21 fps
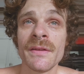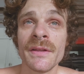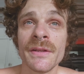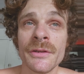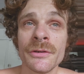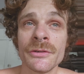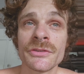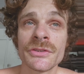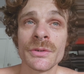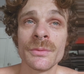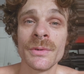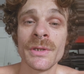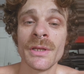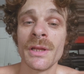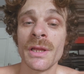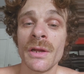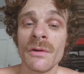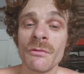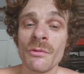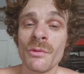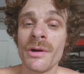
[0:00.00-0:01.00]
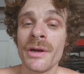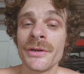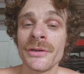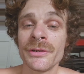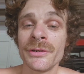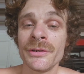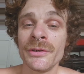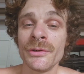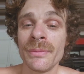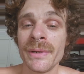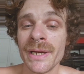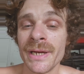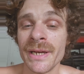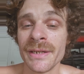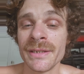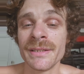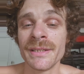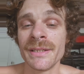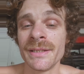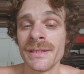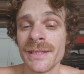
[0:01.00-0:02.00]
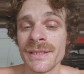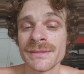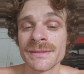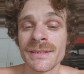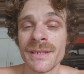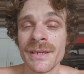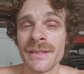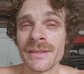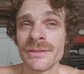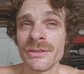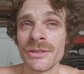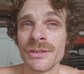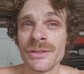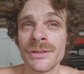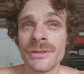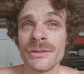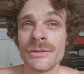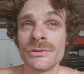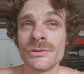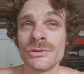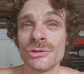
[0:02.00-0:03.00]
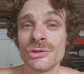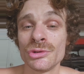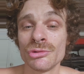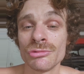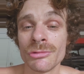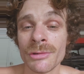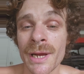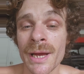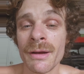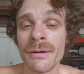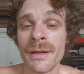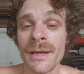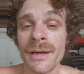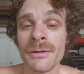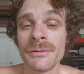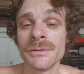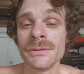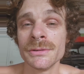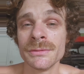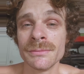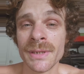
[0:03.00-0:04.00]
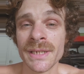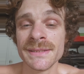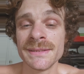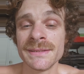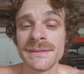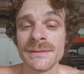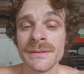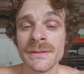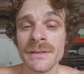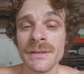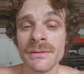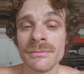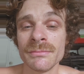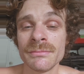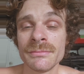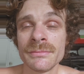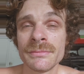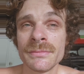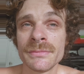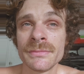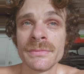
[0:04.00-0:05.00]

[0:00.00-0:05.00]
then there's going to be a lot of water in your bag, and then that's kind of going to drown out your mycelium.